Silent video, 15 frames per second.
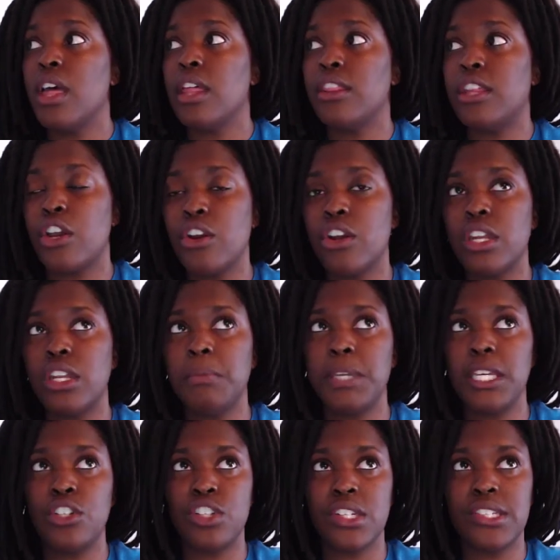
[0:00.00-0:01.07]
they're gonna
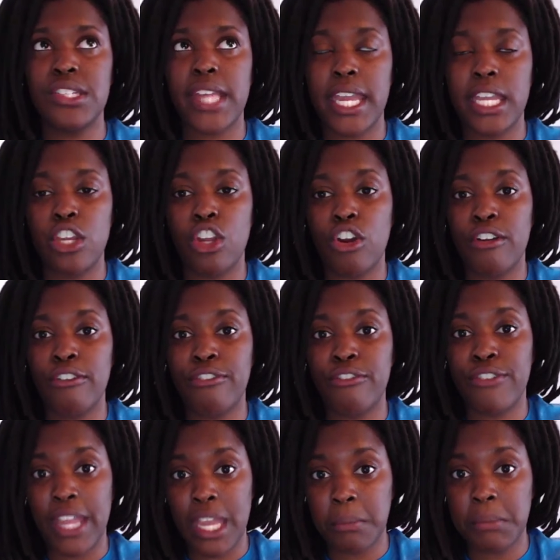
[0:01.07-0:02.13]
be just like your
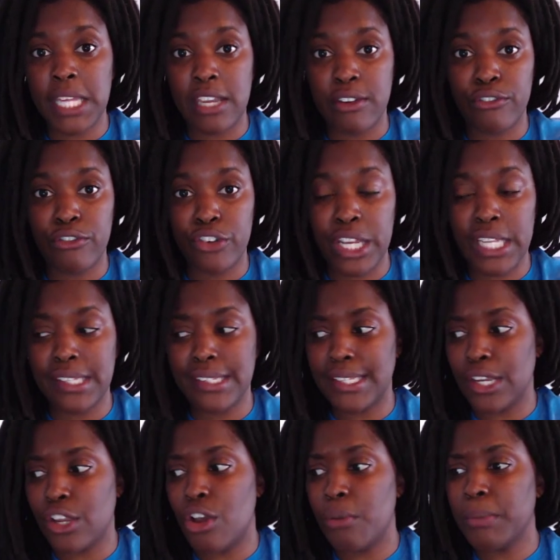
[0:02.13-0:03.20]
family and friends.
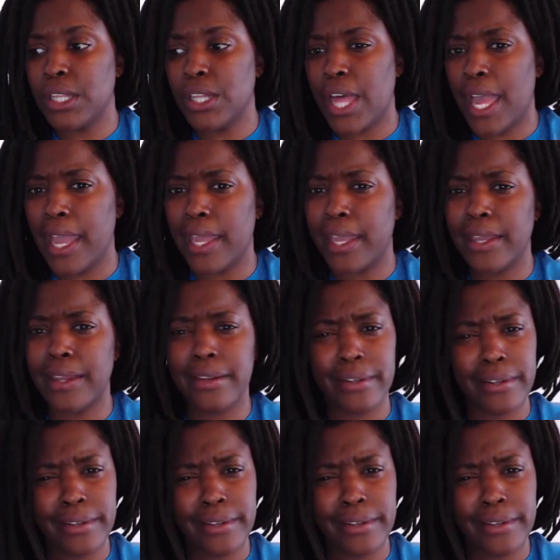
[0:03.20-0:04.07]
They're gonna be like,